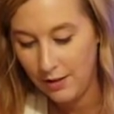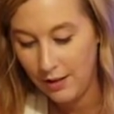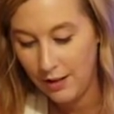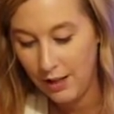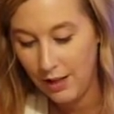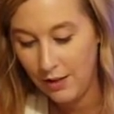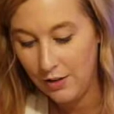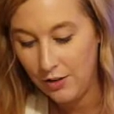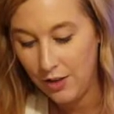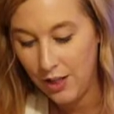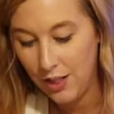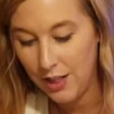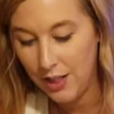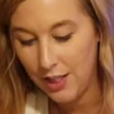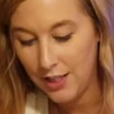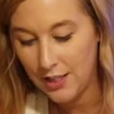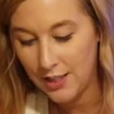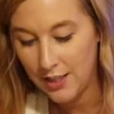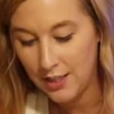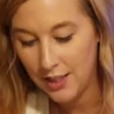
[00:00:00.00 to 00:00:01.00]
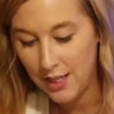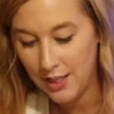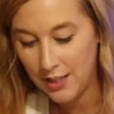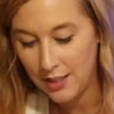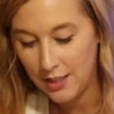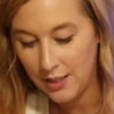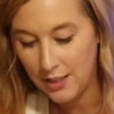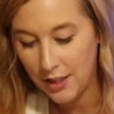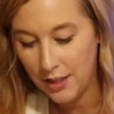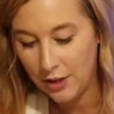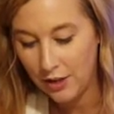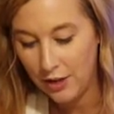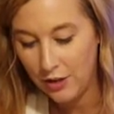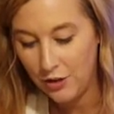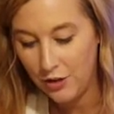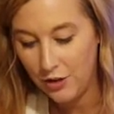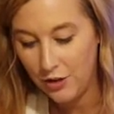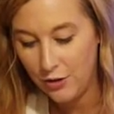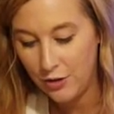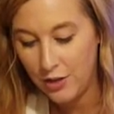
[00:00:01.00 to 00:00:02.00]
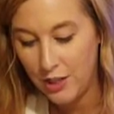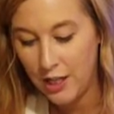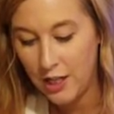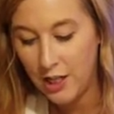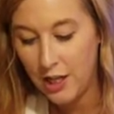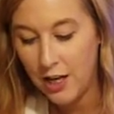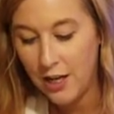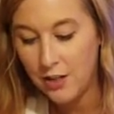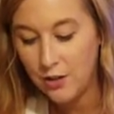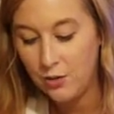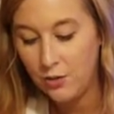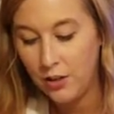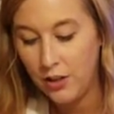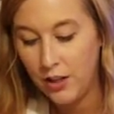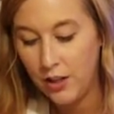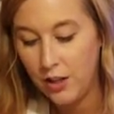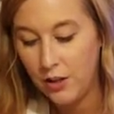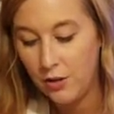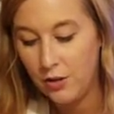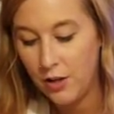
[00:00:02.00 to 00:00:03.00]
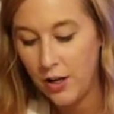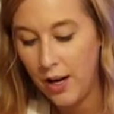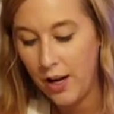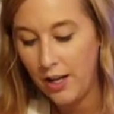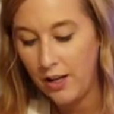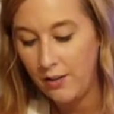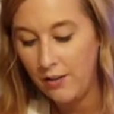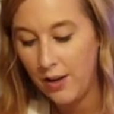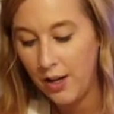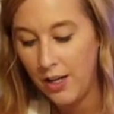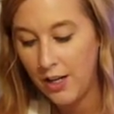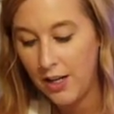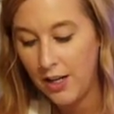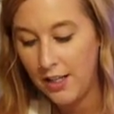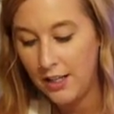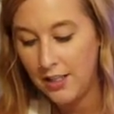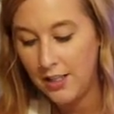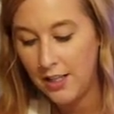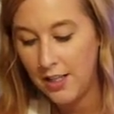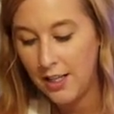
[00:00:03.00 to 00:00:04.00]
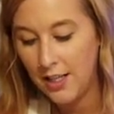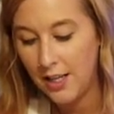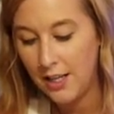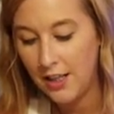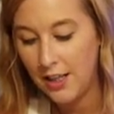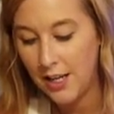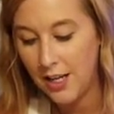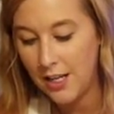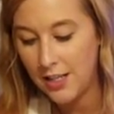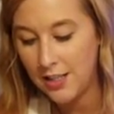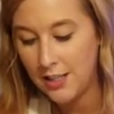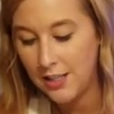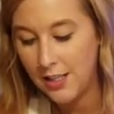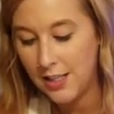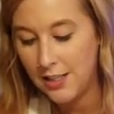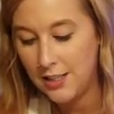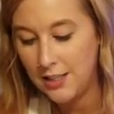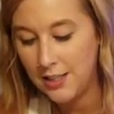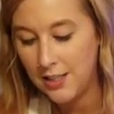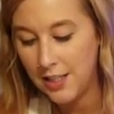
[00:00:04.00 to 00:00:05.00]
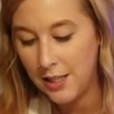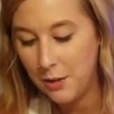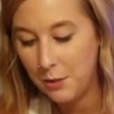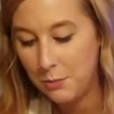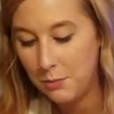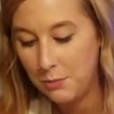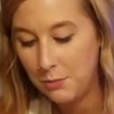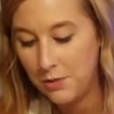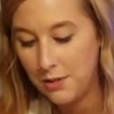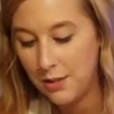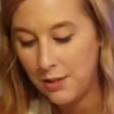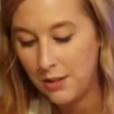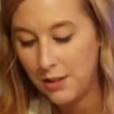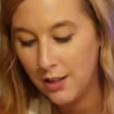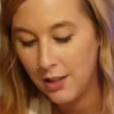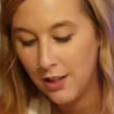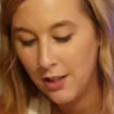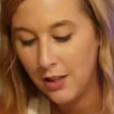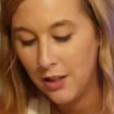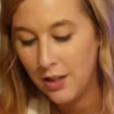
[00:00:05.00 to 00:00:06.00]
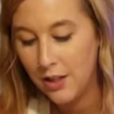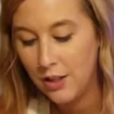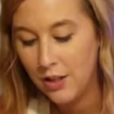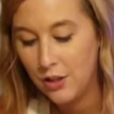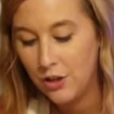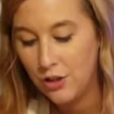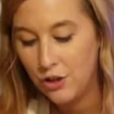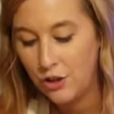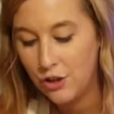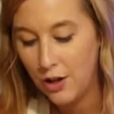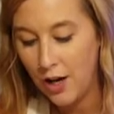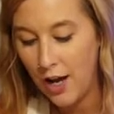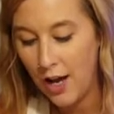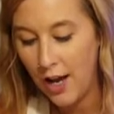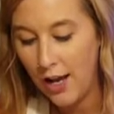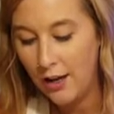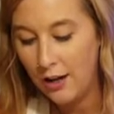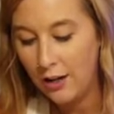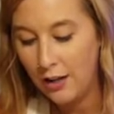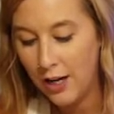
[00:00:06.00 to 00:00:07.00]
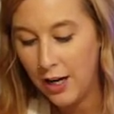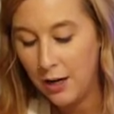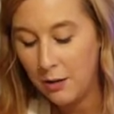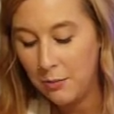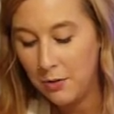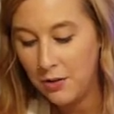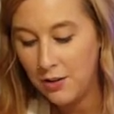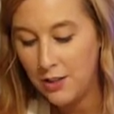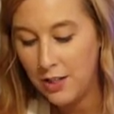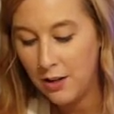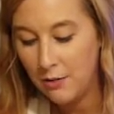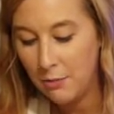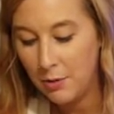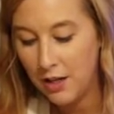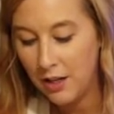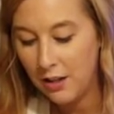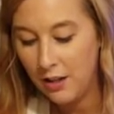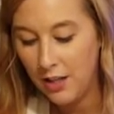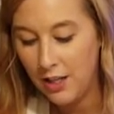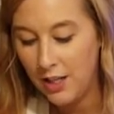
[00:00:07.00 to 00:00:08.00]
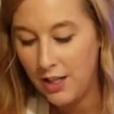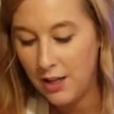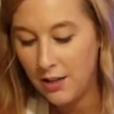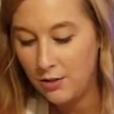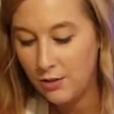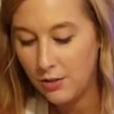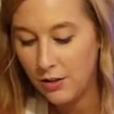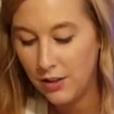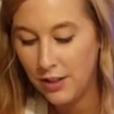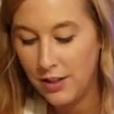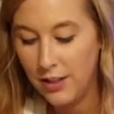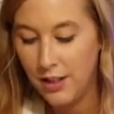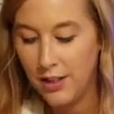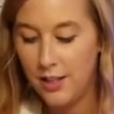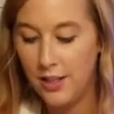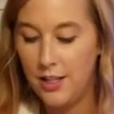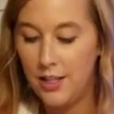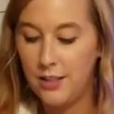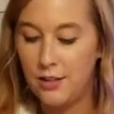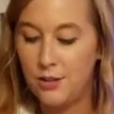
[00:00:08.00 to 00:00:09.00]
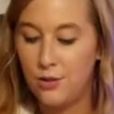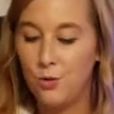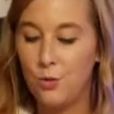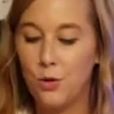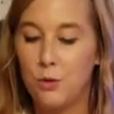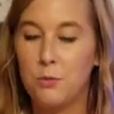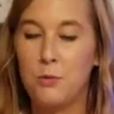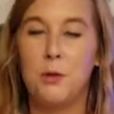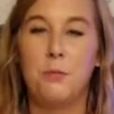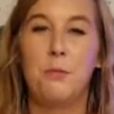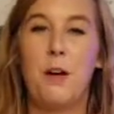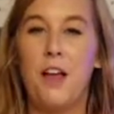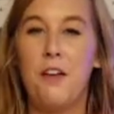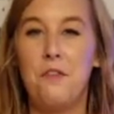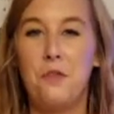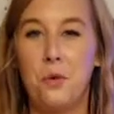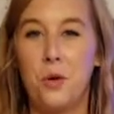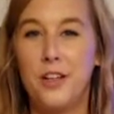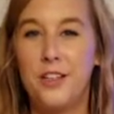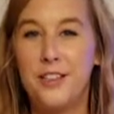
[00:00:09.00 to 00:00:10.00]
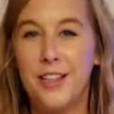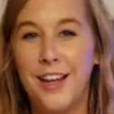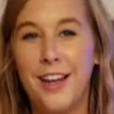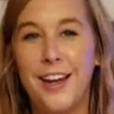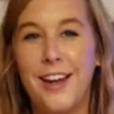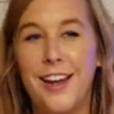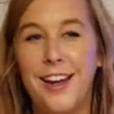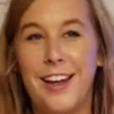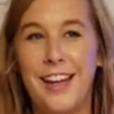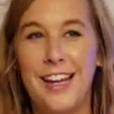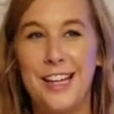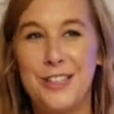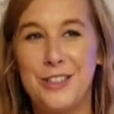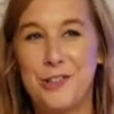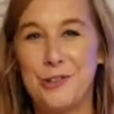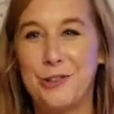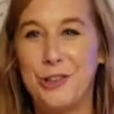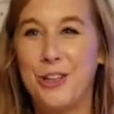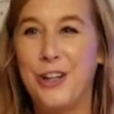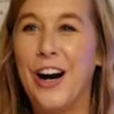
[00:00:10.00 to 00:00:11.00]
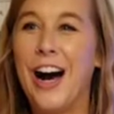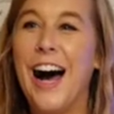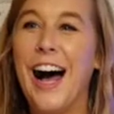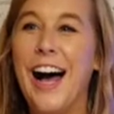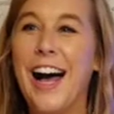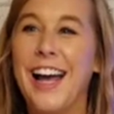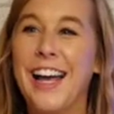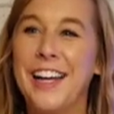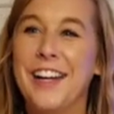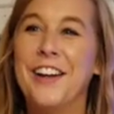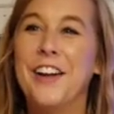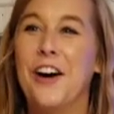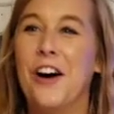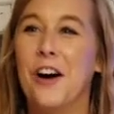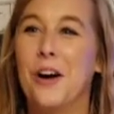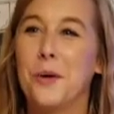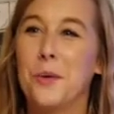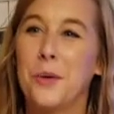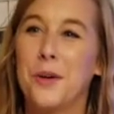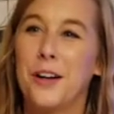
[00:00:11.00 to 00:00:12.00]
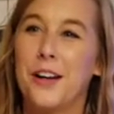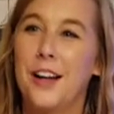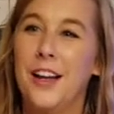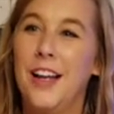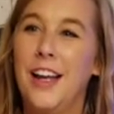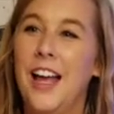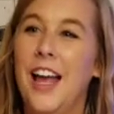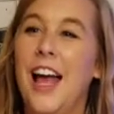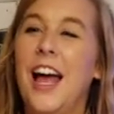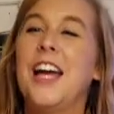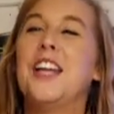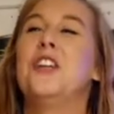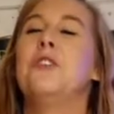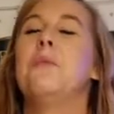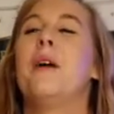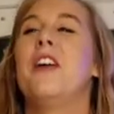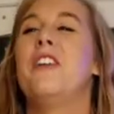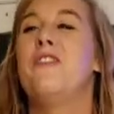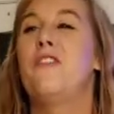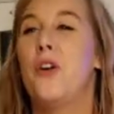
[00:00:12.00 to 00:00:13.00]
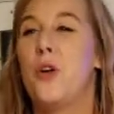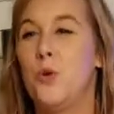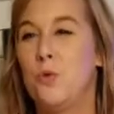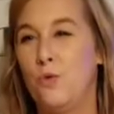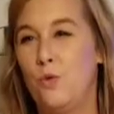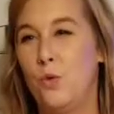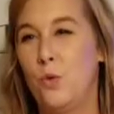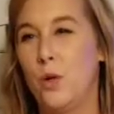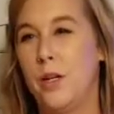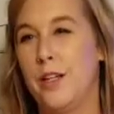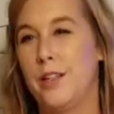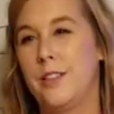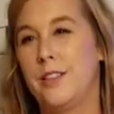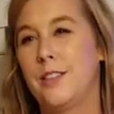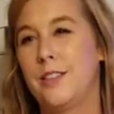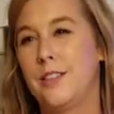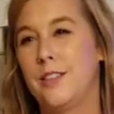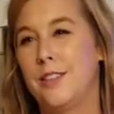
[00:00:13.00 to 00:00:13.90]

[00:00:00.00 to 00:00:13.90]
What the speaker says: I don't think that's necessarily true. Derek has really good creative ideas, and he thinks he seems shy on camera and stuff, but I think he does really good. He's normal. My voice like gets real high and awkward. I do my phone voice.